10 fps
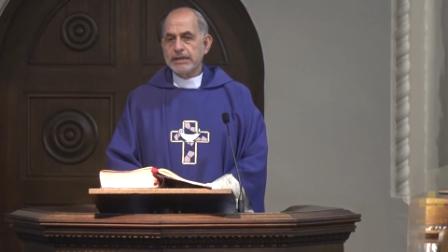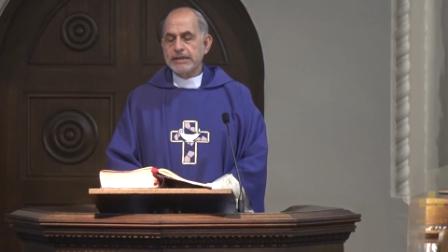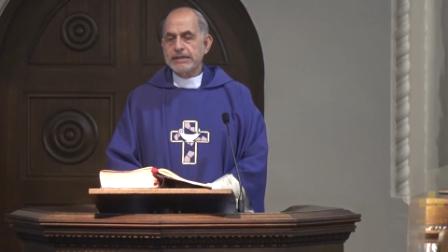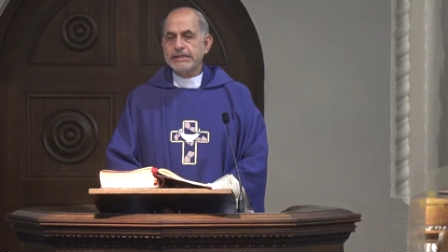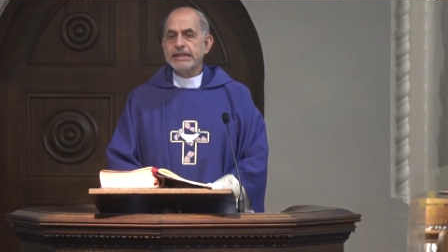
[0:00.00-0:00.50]

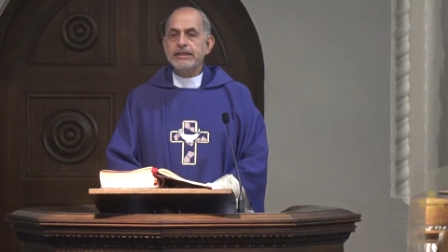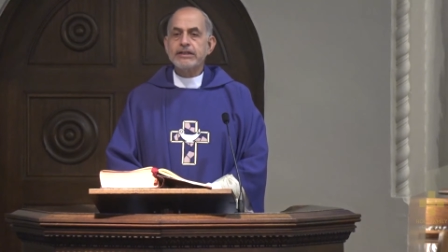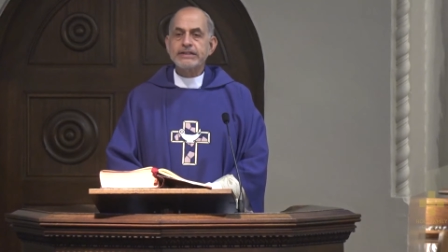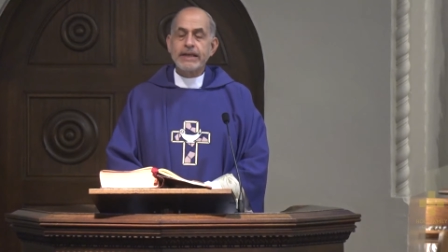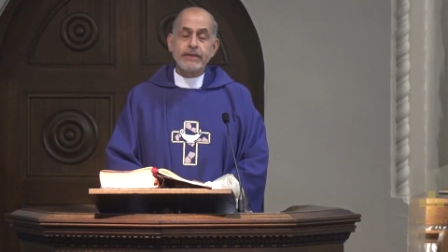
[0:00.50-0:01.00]

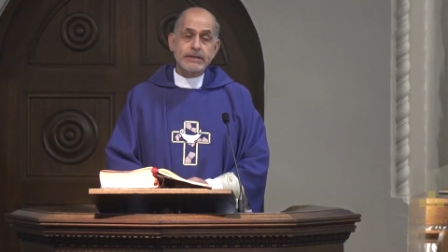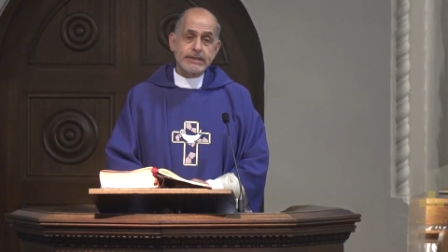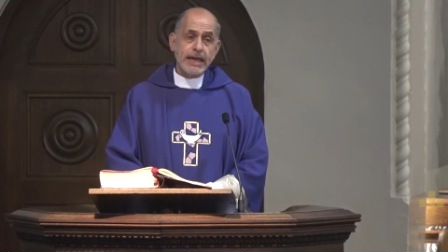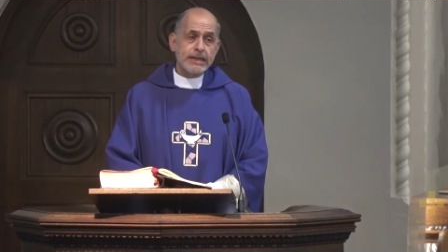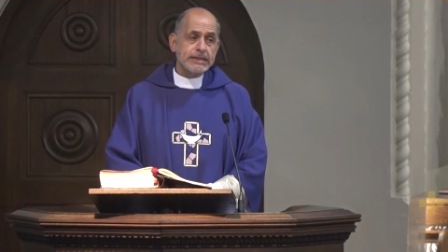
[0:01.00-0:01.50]
Sinners in the
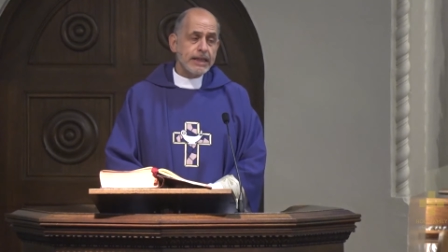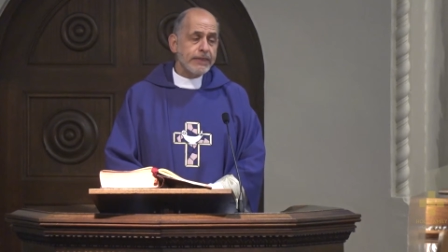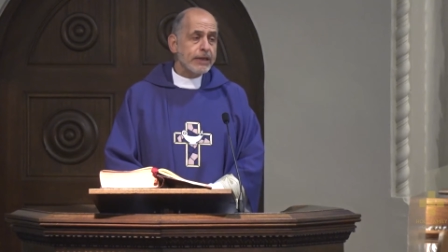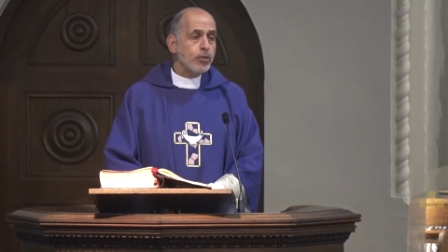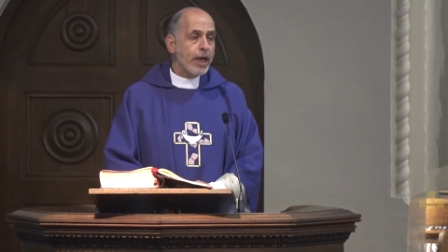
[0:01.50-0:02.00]
sense
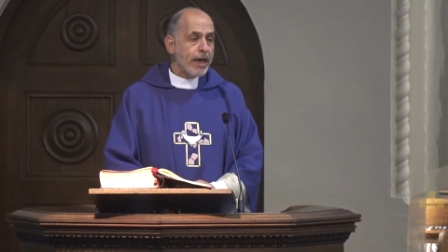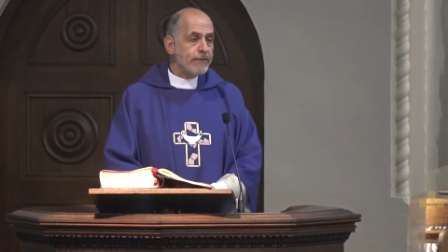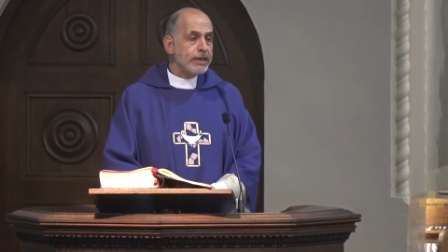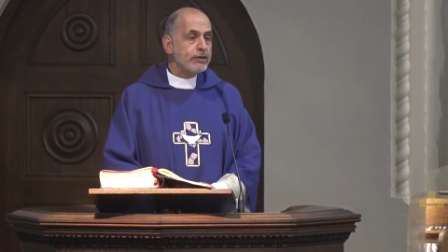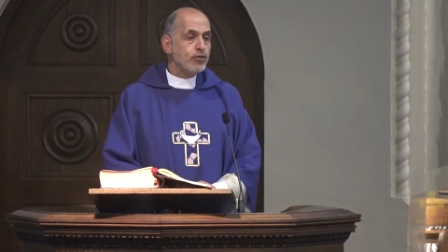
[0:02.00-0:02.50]
that we
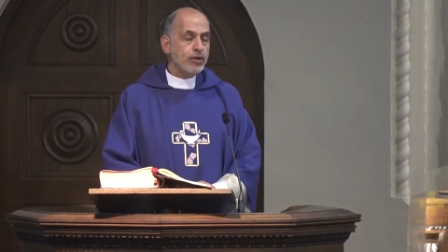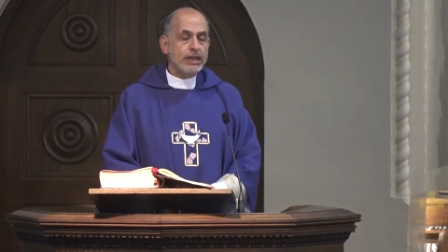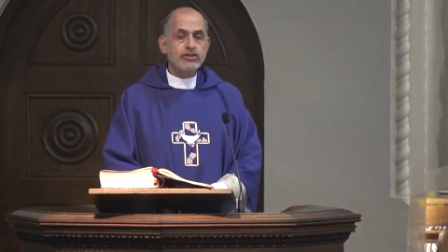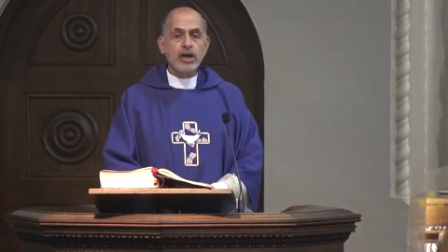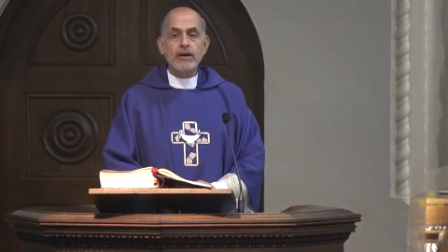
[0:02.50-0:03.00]
haven't
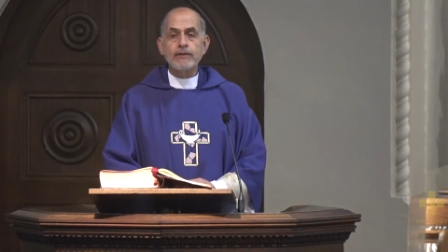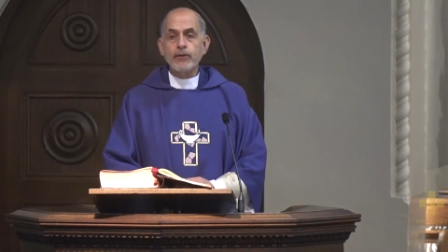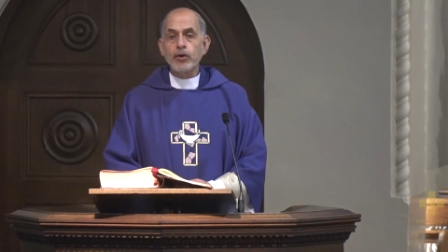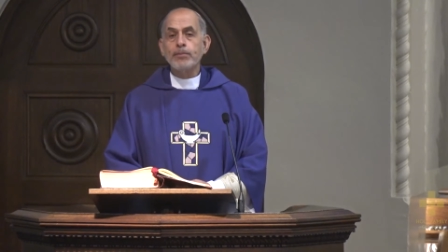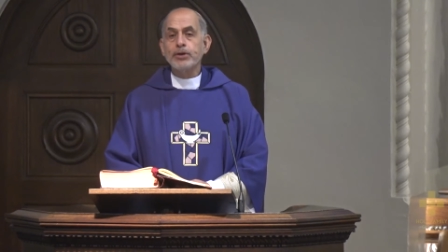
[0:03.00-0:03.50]
reached our
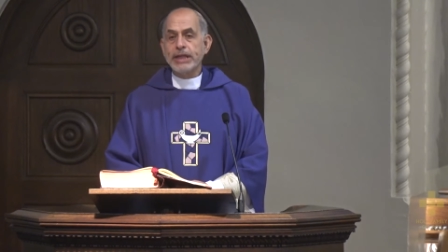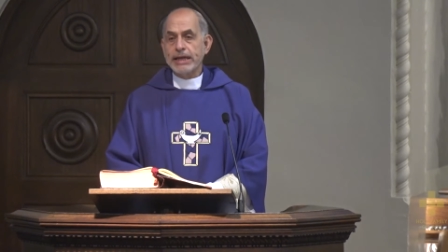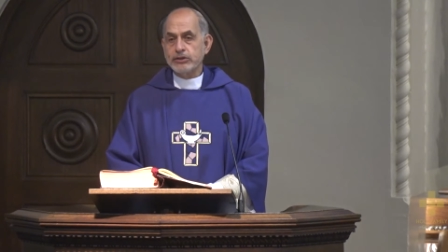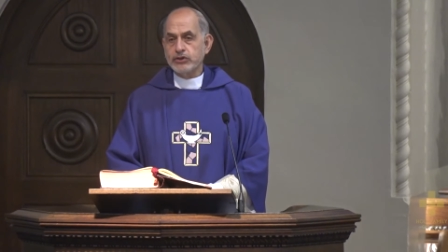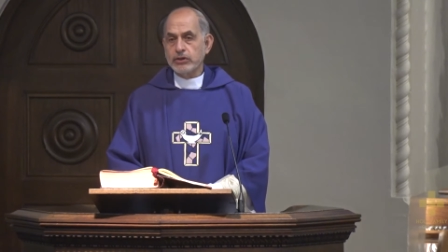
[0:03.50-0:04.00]
full
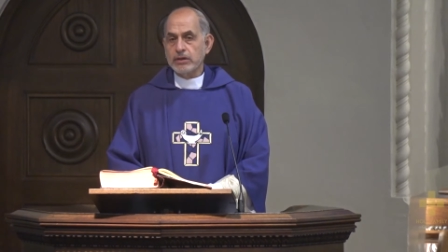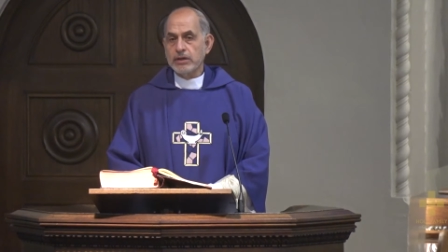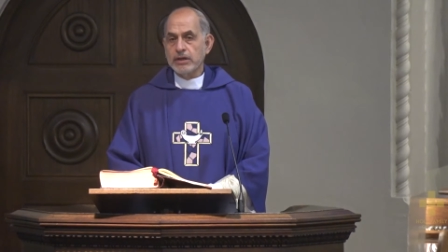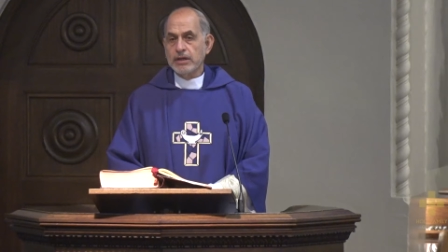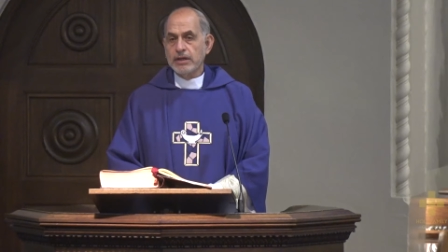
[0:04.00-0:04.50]
potential.
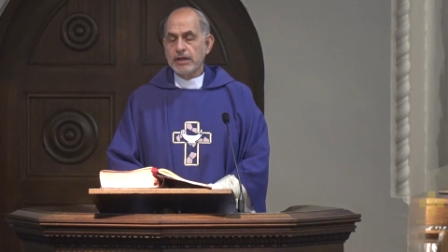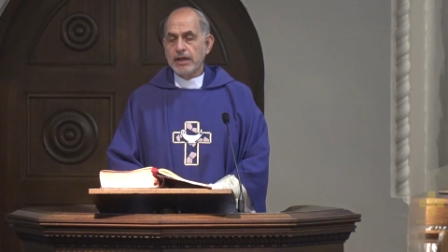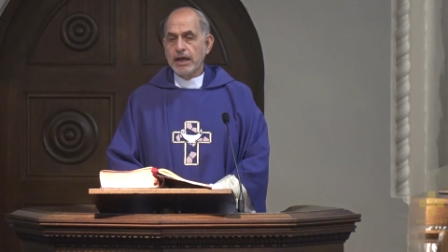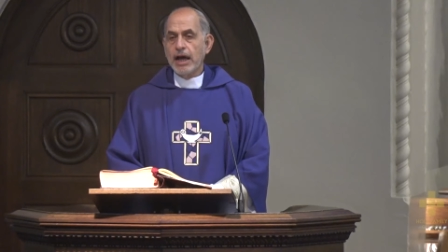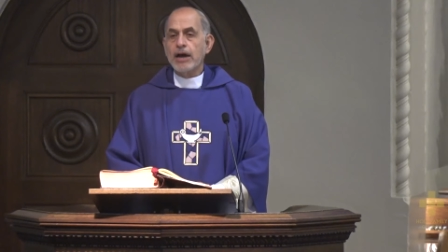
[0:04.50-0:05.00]

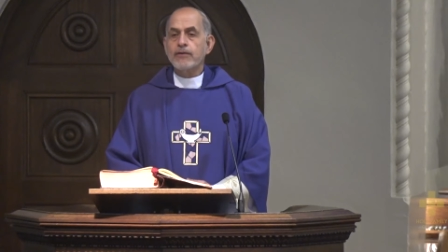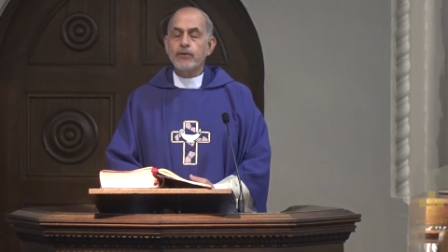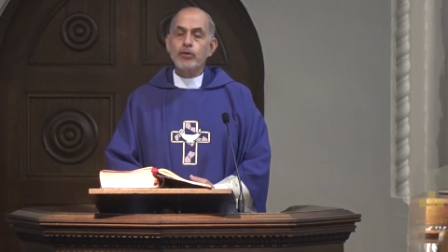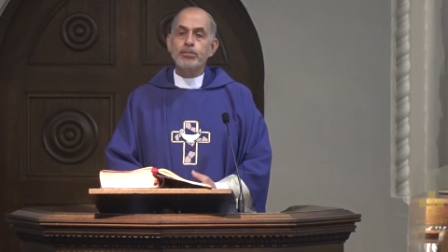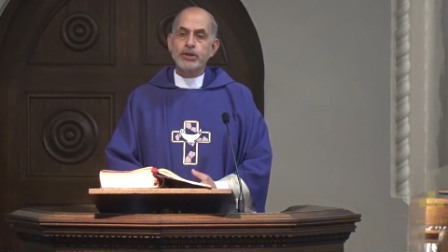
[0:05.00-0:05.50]
Our
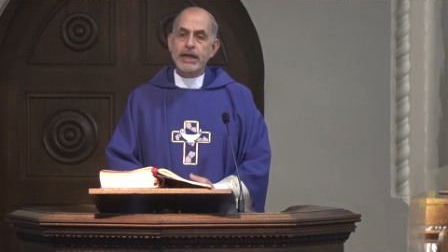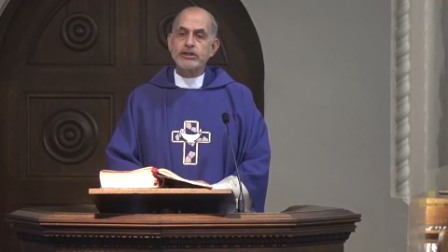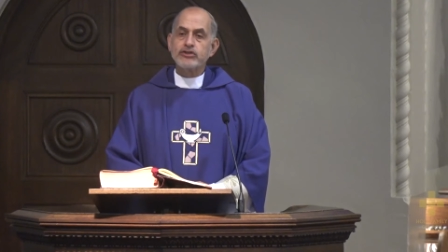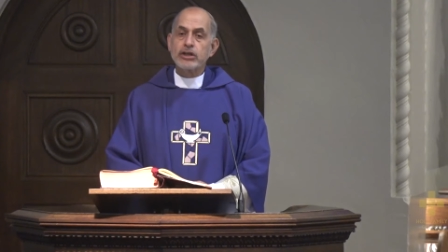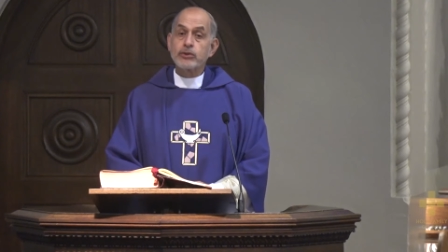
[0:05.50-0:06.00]
full
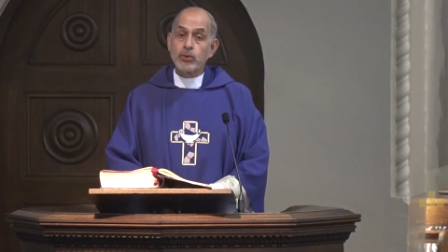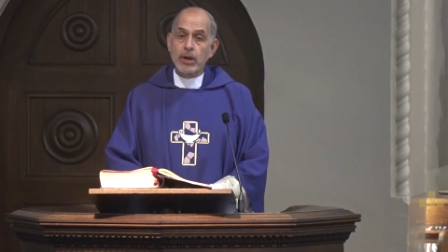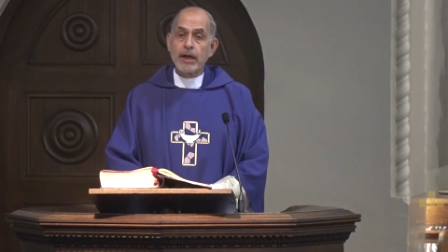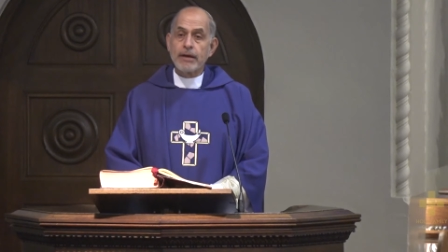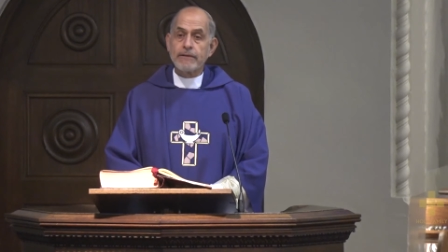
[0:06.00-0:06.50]
potential to
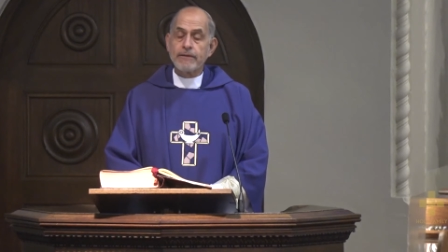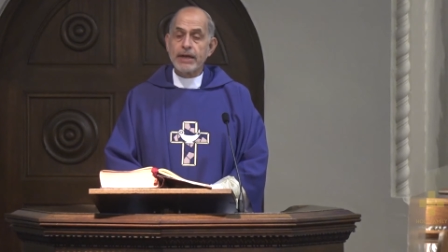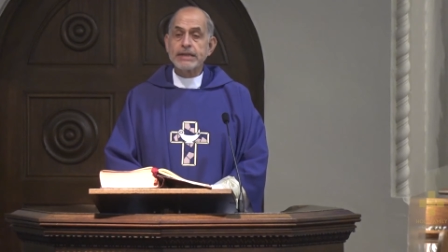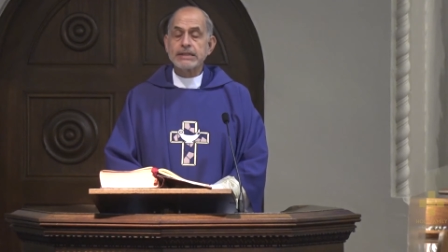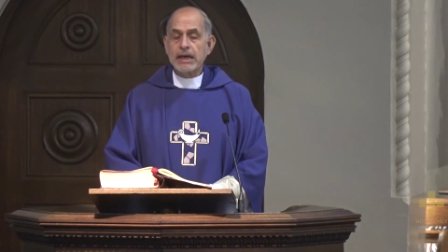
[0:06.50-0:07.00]
love
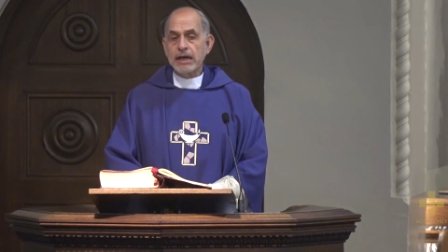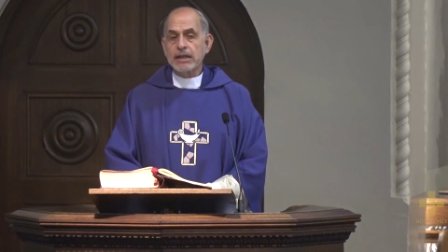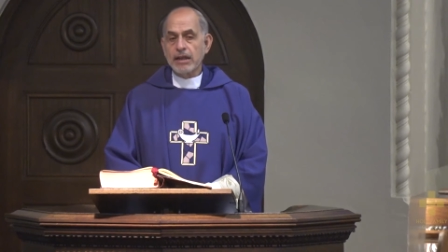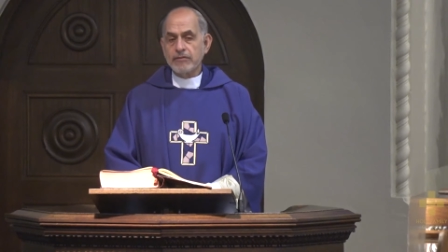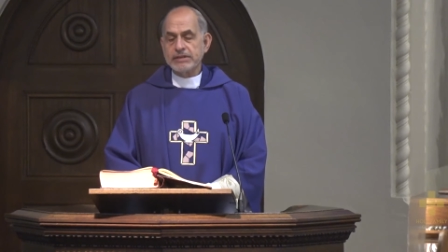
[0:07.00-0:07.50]
as God
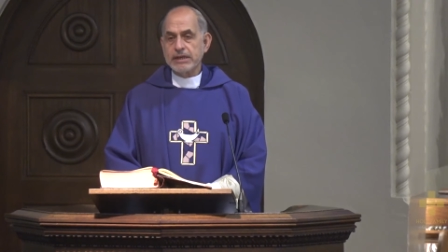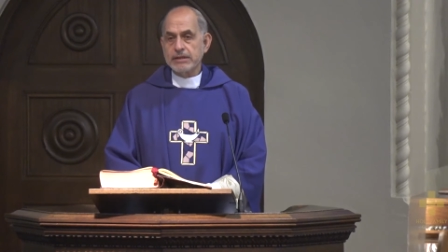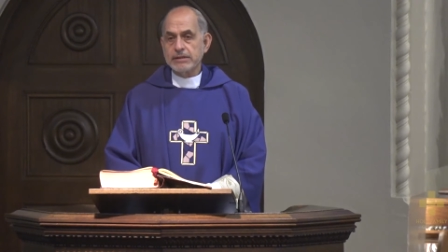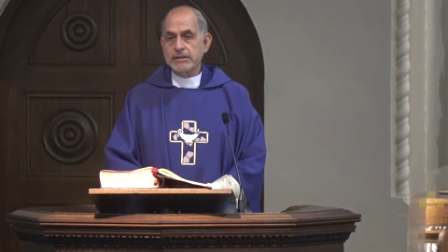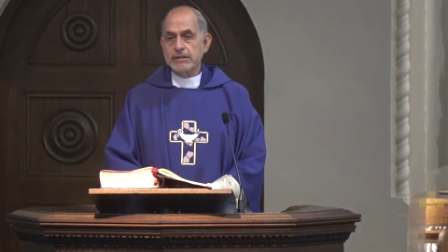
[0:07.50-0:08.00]
loves
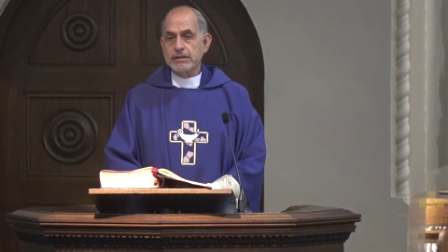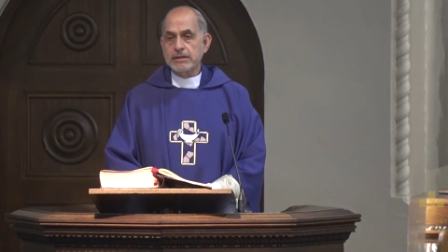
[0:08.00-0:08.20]
us.